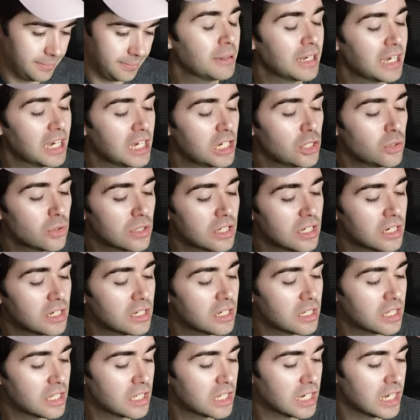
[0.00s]
I'd be
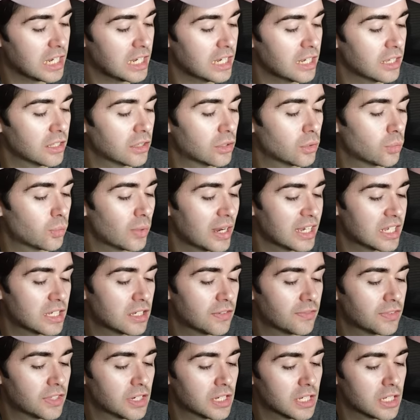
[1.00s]
interested to see the
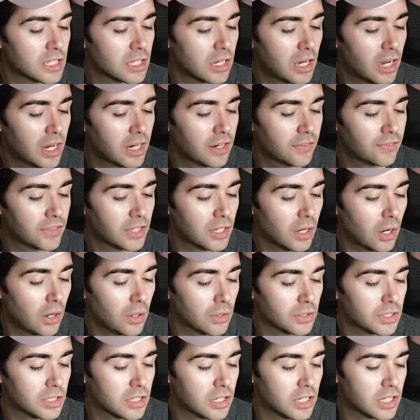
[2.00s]
rest of the design of the
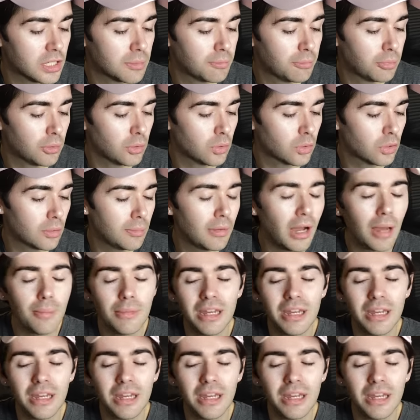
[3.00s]
Ozdust Ballroom.